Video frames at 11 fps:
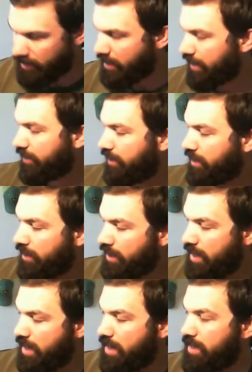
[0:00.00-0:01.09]
next thing
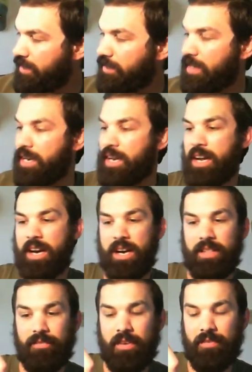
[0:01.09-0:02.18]
is
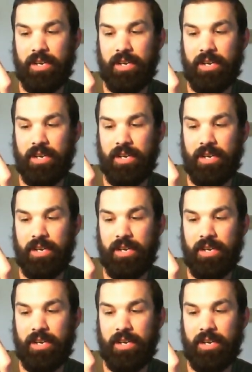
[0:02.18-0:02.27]
they've given